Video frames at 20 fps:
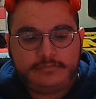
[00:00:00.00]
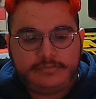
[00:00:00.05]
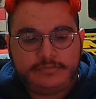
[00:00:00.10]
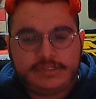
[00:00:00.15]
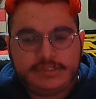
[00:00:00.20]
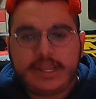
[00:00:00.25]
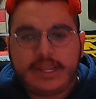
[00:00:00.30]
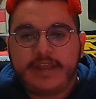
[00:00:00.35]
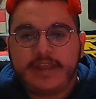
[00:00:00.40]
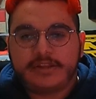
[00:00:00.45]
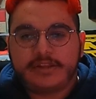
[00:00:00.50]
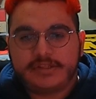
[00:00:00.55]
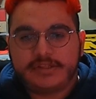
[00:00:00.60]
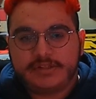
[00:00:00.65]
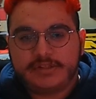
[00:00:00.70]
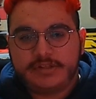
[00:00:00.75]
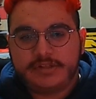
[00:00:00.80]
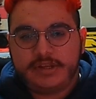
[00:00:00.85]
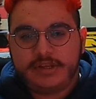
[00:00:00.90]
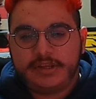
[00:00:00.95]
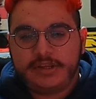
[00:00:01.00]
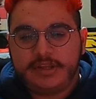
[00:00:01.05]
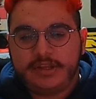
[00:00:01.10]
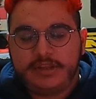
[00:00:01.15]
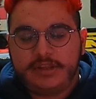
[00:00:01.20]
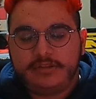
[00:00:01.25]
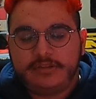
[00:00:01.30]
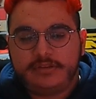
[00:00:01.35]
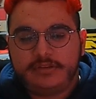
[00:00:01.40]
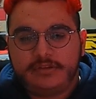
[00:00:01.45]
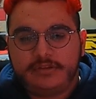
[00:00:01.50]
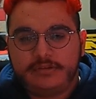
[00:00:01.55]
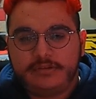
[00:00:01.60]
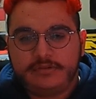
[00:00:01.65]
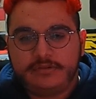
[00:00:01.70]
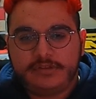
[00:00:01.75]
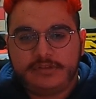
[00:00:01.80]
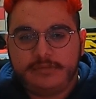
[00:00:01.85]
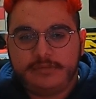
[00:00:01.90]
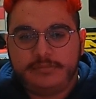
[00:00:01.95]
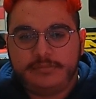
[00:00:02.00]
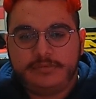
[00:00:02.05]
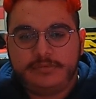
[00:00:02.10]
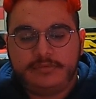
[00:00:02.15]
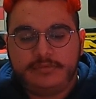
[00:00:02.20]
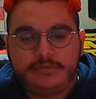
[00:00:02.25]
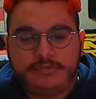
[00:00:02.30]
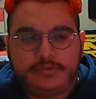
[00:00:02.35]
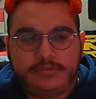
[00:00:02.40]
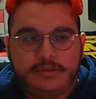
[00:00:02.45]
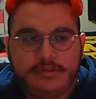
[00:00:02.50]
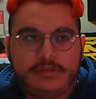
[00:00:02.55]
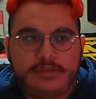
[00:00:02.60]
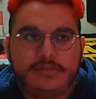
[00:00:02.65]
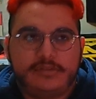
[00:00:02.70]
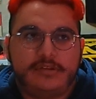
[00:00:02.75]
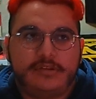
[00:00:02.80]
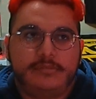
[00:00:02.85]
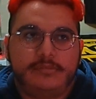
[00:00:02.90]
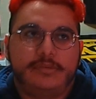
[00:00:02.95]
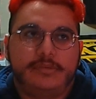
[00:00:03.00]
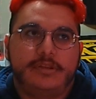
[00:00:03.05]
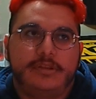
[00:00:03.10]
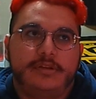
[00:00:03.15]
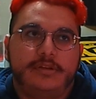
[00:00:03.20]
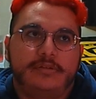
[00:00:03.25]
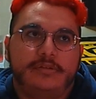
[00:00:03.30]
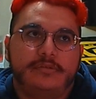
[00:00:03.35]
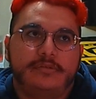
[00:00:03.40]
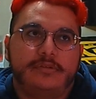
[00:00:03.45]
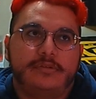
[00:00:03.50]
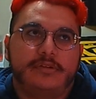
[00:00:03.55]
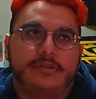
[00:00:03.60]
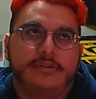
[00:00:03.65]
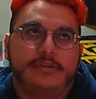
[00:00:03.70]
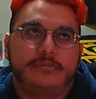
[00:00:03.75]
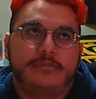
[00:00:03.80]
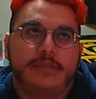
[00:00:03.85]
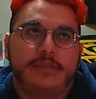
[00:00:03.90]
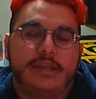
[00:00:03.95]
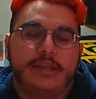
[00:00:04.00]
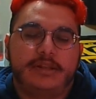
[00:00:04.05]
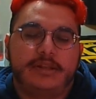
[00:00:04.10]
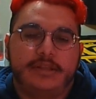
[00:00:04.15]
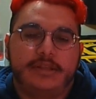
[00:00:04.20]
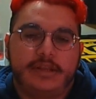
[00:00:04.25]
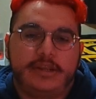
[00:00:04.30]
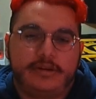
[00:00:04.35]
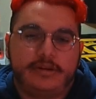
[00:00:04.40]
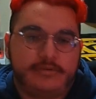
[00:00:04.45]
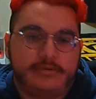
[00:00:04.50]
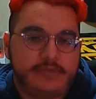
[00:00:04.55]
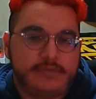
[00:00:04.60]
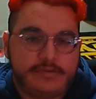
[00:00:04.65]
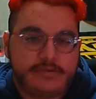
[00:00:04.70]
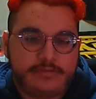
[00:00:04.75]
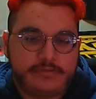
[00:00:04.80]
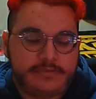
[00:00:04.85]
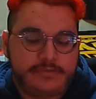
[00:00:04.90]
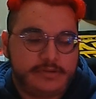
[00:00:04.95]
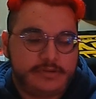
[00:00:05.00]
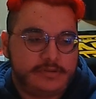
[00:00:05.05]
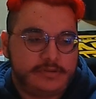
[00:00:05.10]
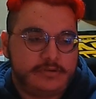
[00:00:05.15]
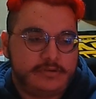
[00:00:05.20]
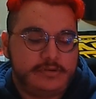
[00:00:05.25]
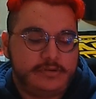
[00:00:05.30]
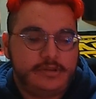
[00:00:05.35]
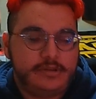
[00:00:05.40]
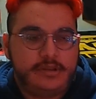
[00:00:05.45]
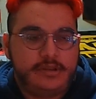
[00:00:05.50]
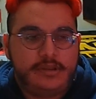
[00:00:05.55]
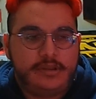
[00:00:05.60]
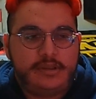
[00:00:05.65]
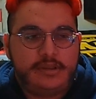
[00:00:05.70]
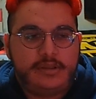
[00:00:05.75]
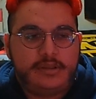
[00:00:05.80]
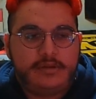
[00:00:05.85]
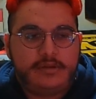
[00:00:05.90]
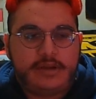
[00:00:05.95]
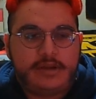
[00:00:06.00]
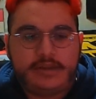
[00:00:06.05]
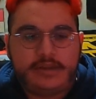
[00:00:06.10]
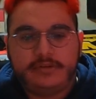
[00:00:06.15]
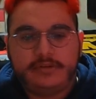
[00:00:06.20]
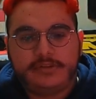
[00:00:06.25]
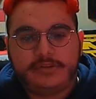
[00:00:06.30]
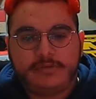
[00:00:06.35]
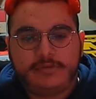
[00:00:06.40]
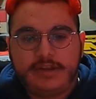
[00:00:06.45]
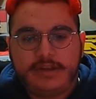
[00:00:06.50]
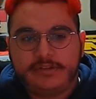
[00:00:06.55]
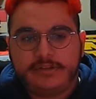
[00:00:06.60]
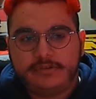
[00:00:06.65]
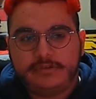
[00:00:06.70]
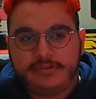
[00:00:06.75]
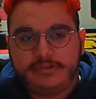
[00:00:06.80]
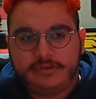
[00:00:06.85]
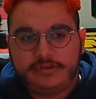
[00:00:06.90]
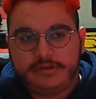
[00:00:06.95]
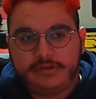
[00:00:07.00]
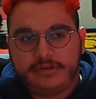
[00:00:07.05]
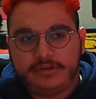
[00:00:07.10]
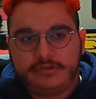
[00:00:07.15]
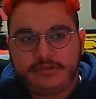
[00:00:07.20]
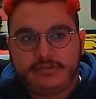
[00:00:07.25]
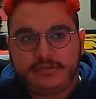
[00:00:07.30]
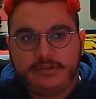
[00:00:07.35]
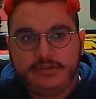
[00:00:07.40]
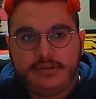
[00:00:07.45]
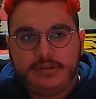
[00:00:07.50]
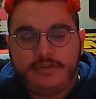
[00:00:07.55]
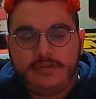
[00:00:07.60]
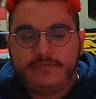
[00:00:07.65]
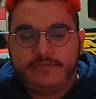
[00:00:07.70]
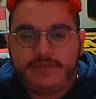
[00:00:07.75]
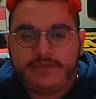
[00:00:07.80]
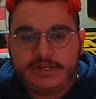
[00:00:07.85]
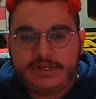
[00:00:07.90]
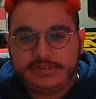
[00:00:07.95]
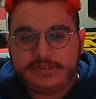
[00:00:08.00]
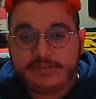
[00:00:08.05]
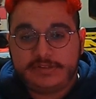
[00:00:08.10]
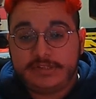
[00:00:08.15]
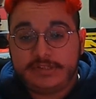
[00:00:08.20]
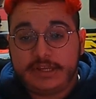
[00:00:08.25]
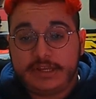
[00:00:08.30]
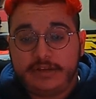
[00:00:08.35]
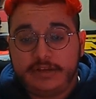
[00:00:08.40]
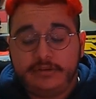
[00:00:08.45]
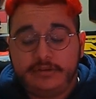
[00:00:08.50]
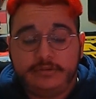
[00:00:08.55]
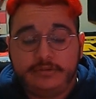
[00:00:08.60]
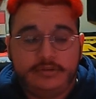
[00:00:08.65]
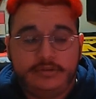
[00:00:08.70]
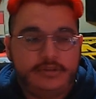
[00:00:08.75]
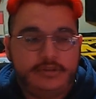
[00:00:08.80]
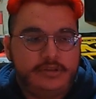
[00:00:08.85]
text, I guess, or not subtitles, headline or whatever the fuck it's called. I use the why so serious font style